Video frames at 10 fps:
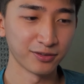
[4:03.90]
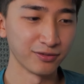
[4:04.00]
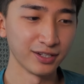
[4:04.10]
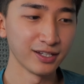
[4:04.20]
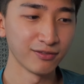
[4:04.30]
I could
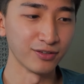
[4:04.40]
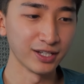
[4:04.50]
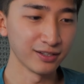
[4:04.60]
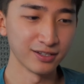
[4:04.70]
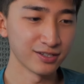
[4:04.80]
really
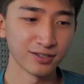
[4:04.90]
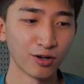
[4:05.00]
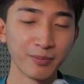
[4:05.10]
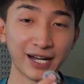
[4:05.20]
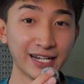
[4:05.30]
read. It's
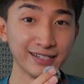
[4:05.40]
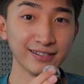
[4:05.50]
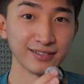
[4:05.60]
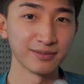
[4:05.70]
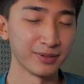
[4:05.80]
all my
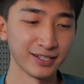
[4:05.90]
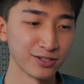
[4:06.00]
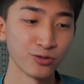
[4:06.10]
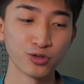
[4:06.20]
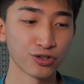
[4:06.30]
ideas, but
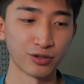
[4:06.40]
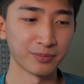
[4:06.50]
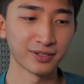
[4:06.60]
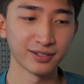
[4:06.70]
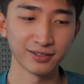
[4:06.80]
there's no
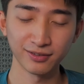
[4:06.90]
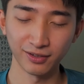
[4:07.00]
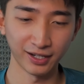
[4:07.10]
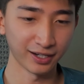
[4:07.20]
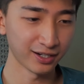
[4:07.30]
script.
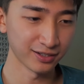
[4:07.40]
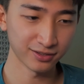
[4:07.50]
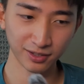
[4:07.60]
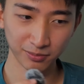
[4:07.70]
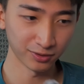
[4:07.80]
So I gotta
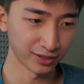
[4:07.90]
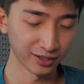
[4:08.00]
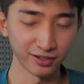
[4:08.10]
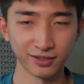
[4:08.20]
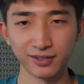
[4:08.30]
stop looking
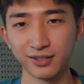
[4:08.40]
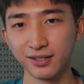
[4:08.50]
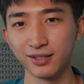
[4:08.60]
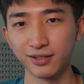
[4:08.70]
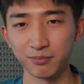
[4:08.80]
here.
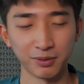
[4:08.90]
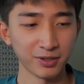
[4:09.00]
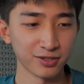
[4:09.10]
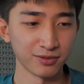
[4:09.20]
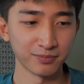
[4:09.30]

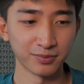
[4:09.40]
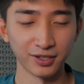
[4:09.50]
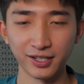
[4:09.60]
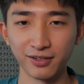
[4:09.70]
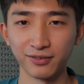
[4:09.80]
Maybe I should
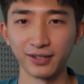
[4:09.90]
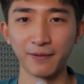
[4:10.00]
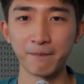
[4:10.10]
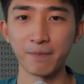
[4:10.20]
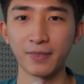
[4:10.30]
put it down.
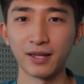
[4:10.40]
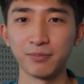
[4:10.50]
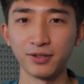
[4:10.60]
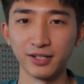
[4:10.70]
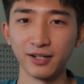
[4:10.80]
Okay, I
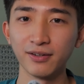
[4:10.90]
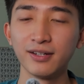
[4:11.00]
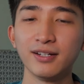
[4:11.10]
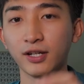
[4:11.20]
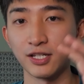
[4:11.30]
put it down.
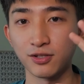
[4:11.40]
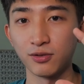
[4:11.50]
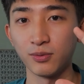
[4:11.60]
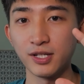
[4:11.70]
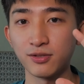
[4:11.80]
Okay,
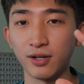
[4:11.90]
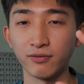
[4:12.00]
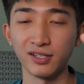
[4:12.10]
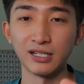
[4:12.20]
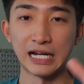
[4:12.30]
so once you
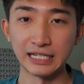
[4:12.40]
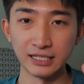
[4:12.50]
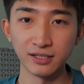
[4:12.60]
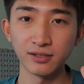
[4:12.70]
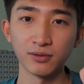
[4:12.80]
have the
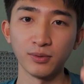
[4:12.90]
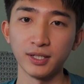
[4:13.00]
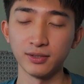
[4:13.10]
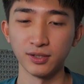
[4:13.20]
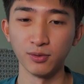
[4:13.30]
idea, what